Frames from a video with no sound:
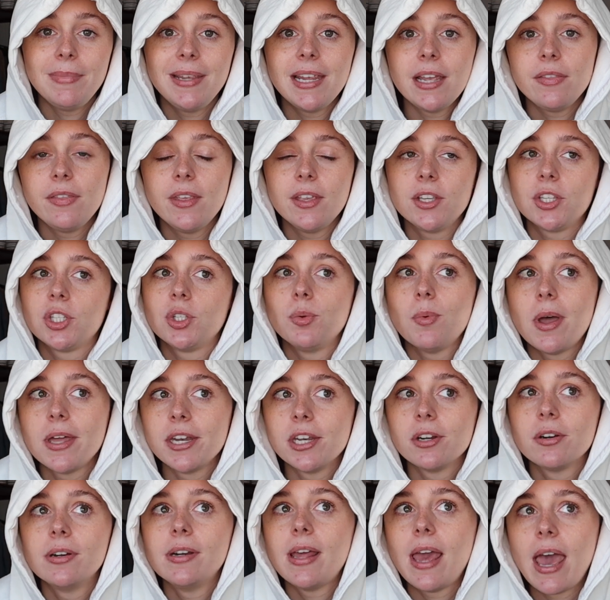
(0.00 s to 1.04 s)
me in this
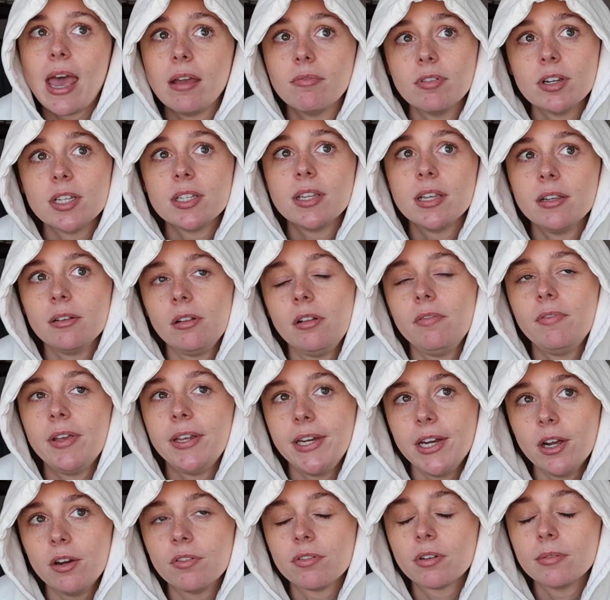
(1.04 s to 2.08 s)
sweater in every single
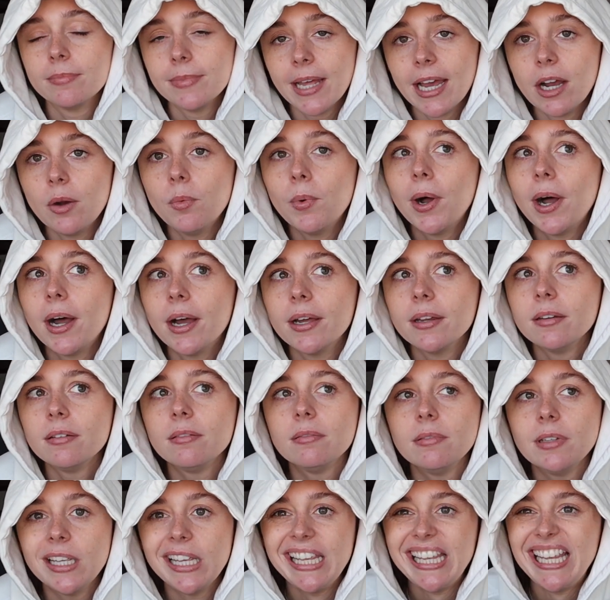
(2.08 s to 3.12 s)
video from now
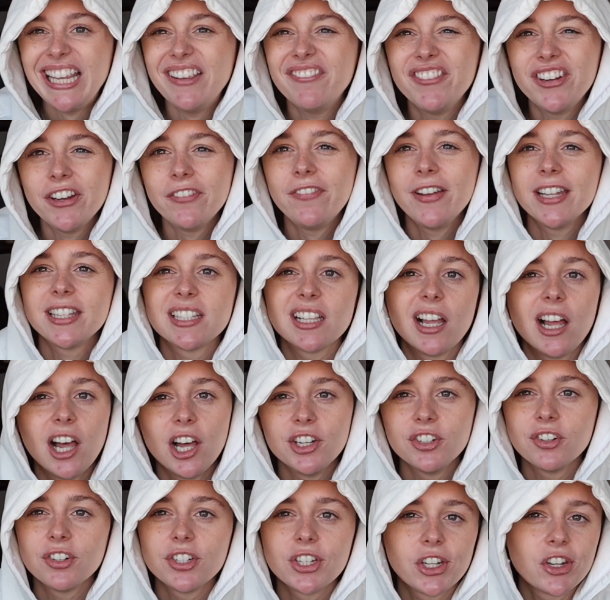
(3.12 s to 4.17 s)
on, even if it's
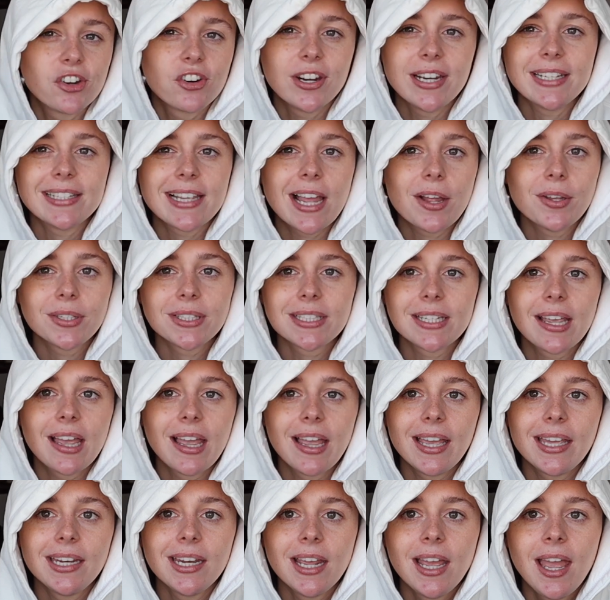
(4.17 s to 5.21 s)
100 degrees
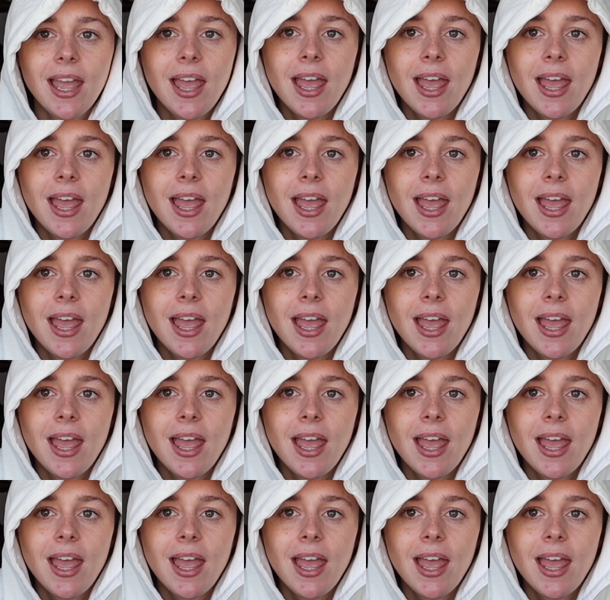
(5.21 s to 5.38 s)
outside,